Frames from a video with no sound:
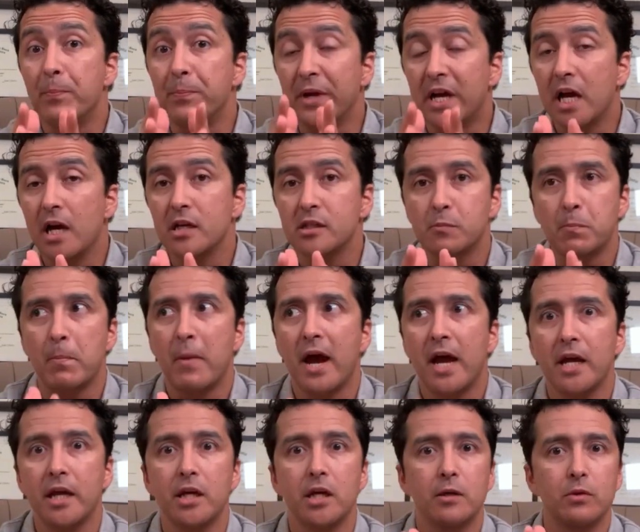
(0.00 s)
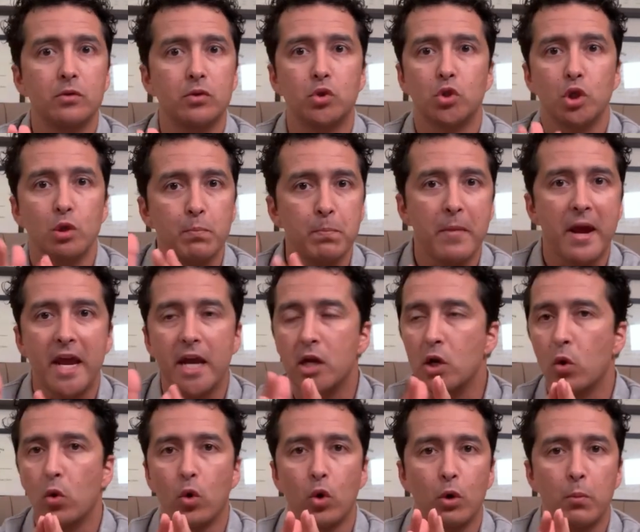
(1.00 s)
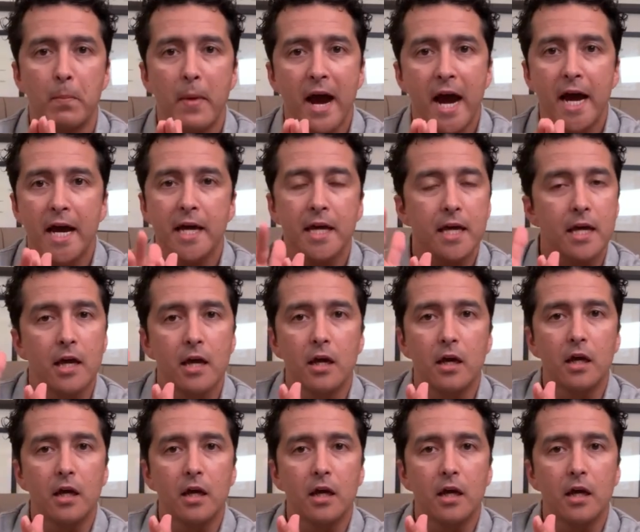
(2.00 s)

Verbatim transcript: because my roommate or my